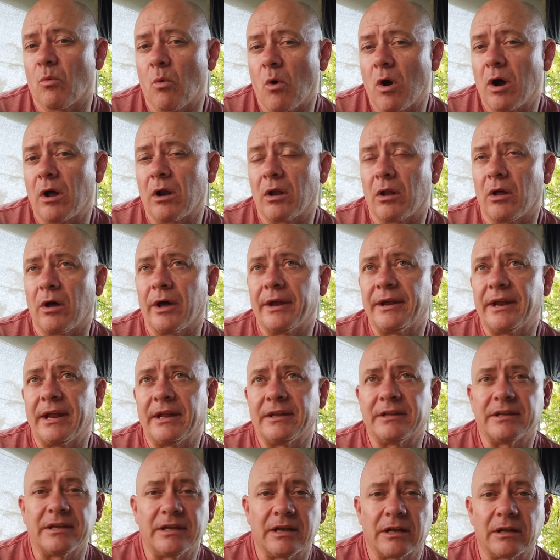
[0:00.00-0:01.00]
the white light
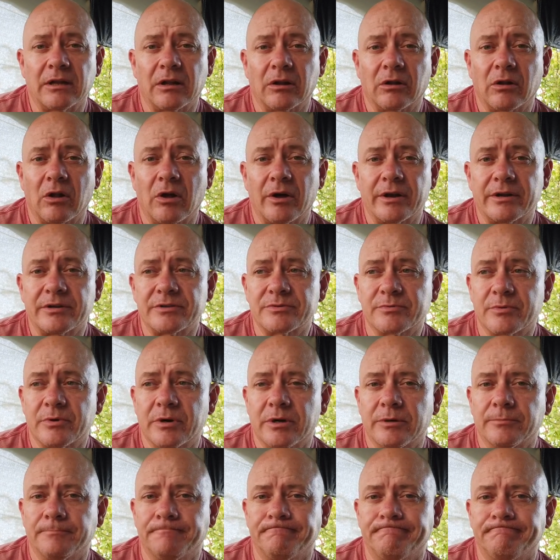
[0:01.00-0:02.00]
and the yellow light as
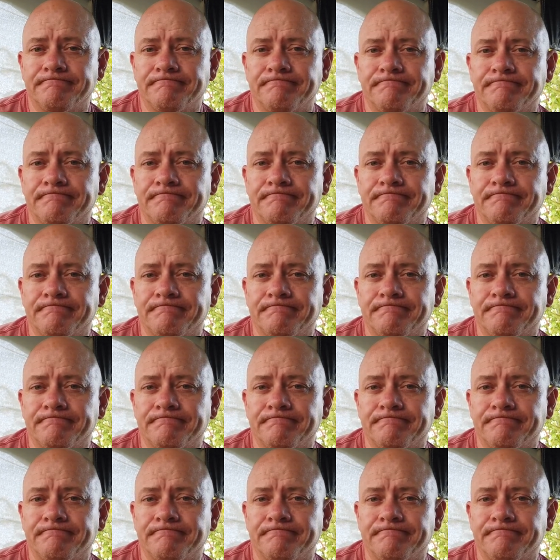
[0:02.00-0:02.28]
well.